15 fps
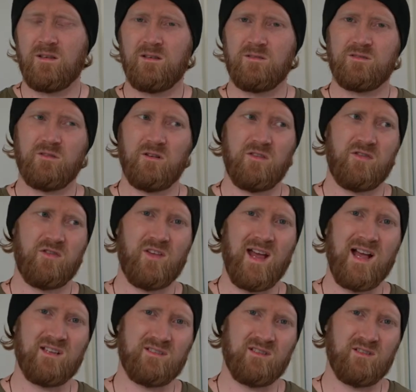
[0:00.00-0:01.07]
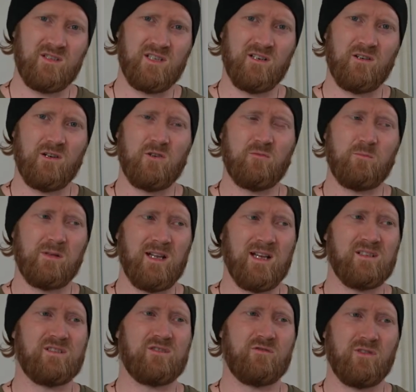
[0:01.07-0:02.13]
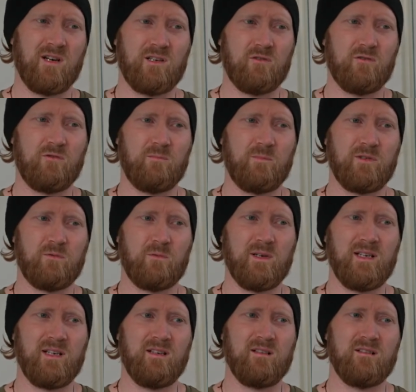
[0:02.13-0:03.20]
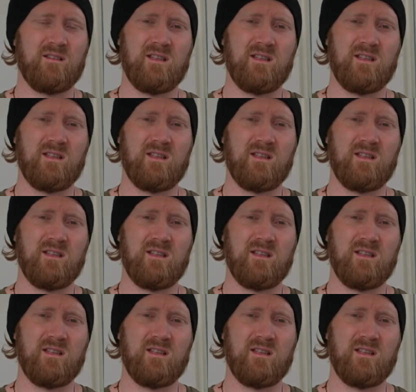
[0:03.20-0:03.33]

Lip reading: sort of 1,000-year-old plus struggle between